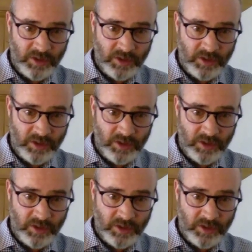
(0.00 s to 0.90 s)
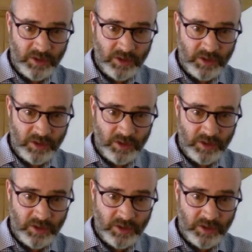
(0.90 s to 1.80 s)
by China,
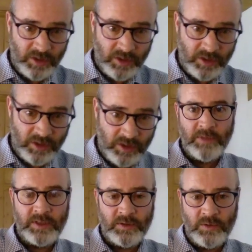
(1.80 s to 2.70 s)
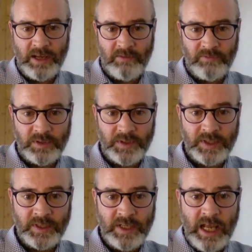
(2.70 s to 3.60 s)
increasing Chinese commitment
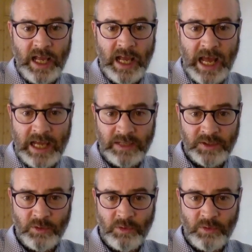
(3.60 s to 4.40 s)
at all levels.